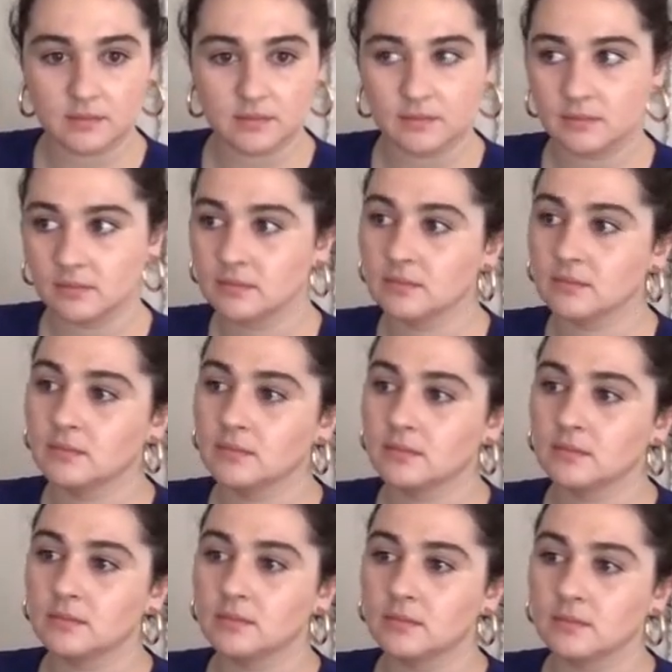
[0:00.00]

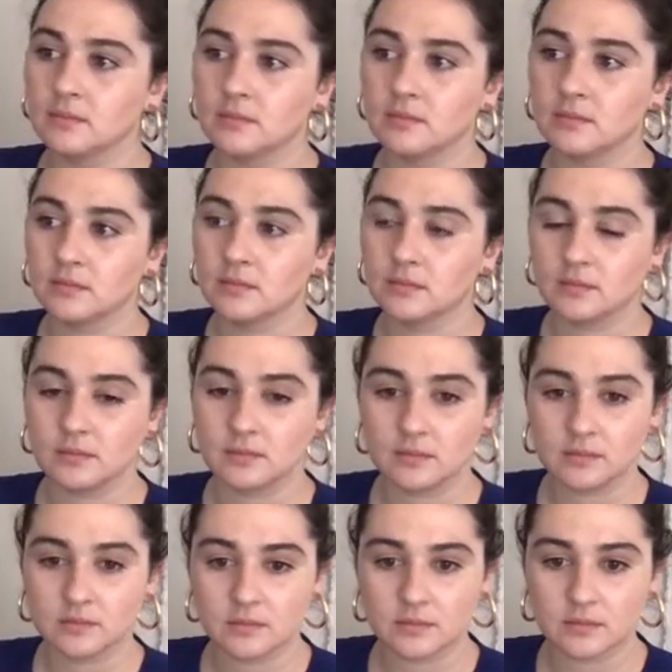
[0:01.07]

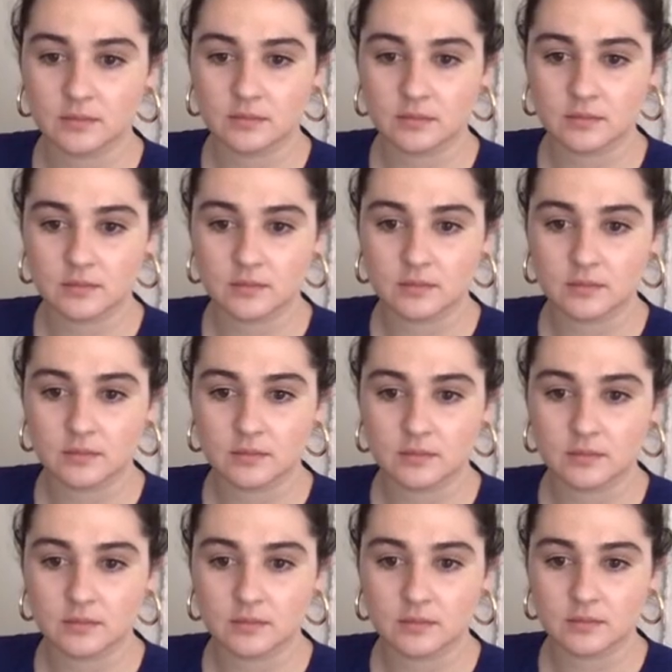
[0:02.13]

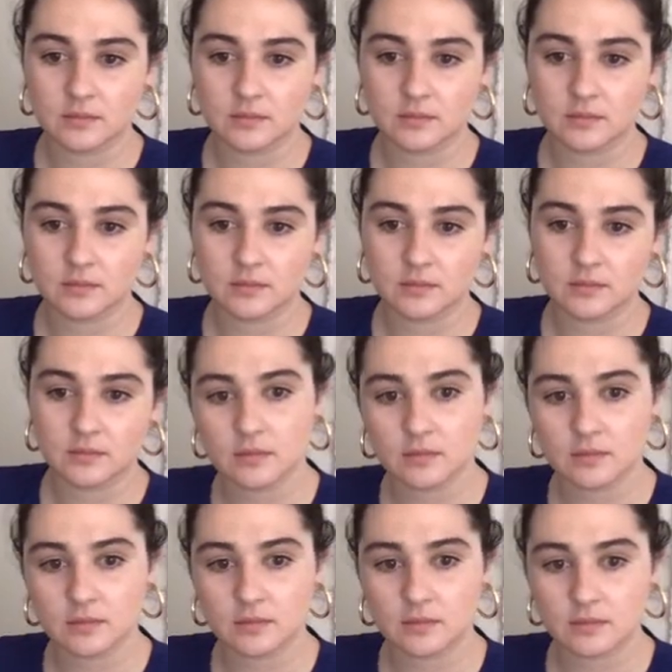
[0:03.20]

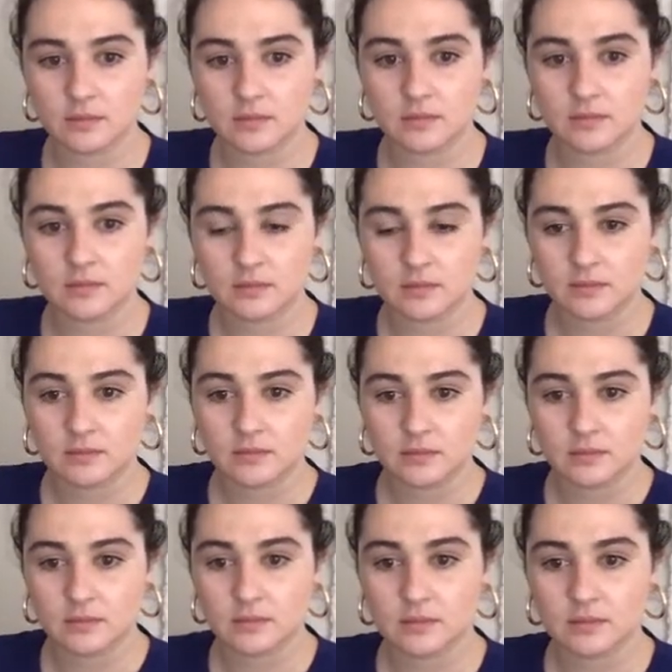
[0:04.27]
[no speech]